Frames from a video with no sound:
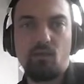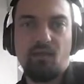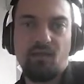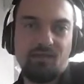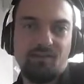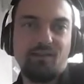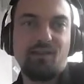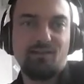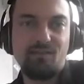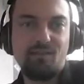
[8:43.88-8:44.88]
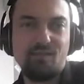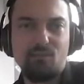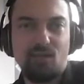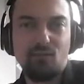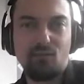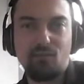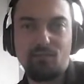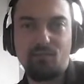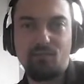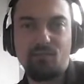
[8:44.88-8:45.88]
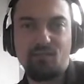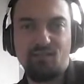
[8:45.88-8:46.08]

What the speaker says: And the simple algorithm,